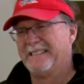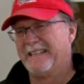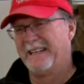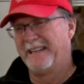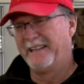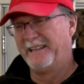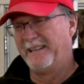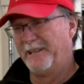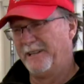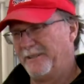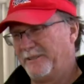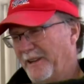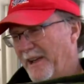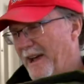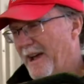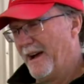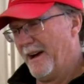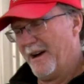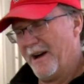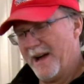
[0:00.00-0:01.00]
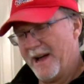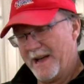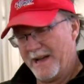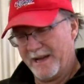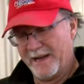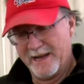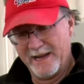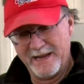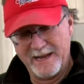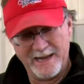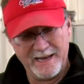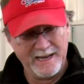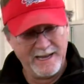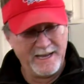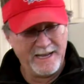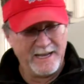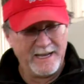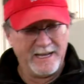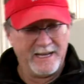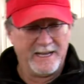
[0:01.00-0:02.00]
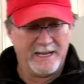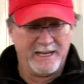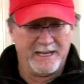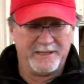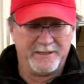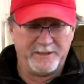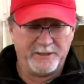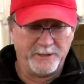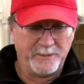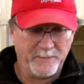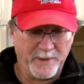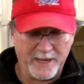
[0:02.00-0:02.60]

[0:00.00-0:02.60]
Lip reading: Now here's how I do